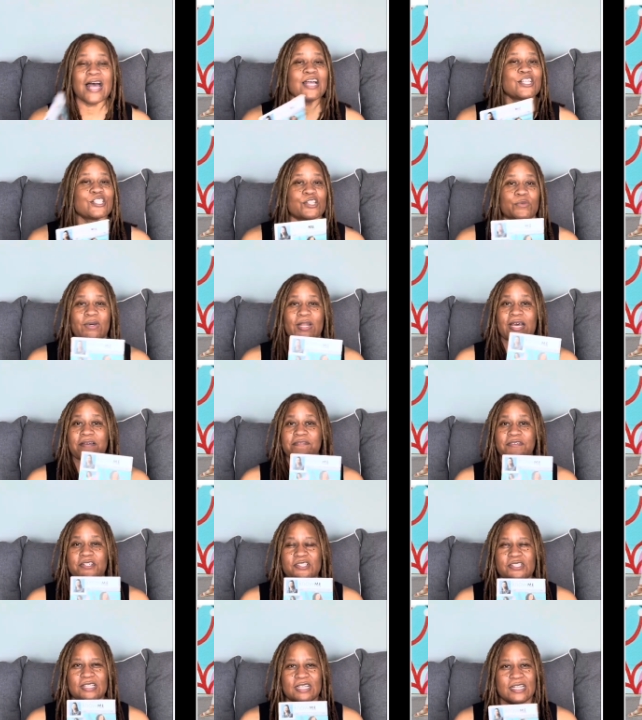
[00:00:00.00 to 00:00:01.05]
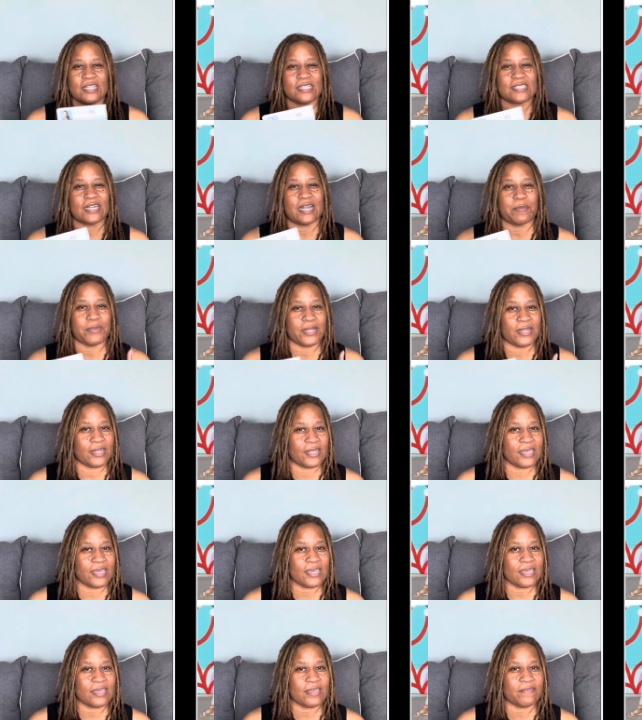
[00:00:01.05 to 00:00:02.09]
So when I first seen this, and I
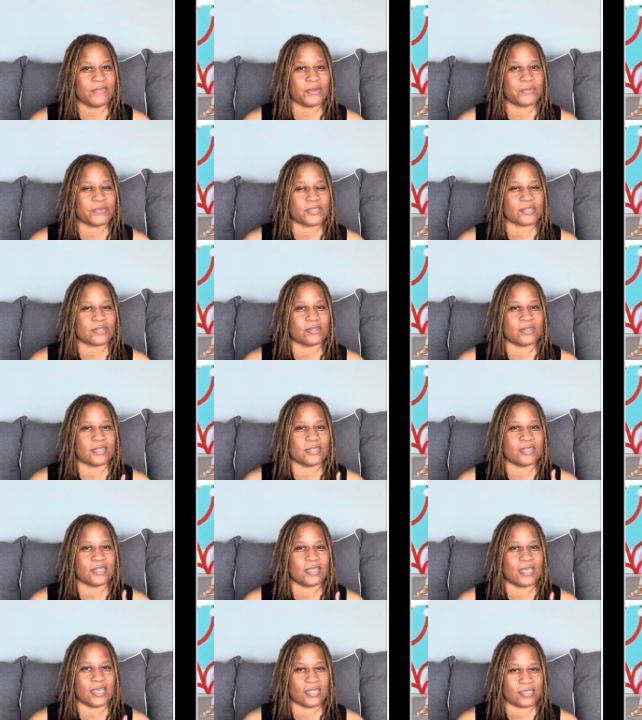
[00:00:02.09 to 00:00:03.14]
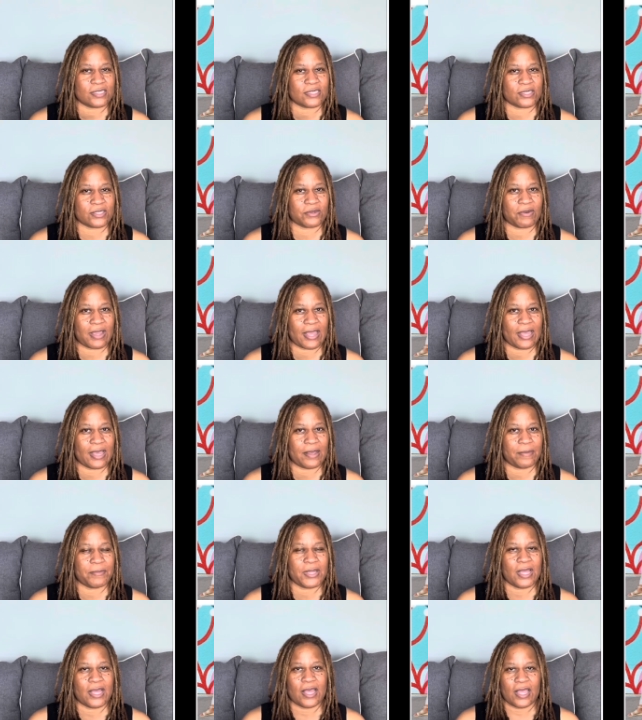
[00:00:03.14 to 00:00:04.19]
believe it was on Instagram,
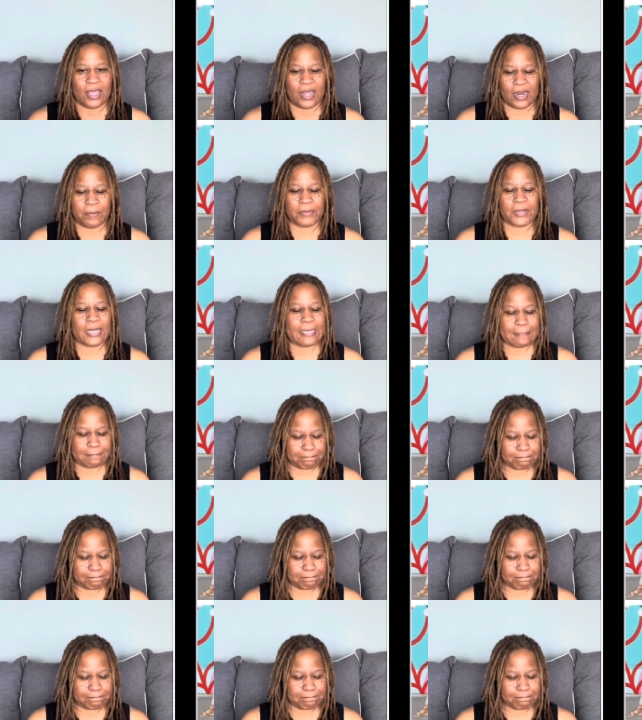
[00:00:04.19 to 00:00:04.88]
and I'm like,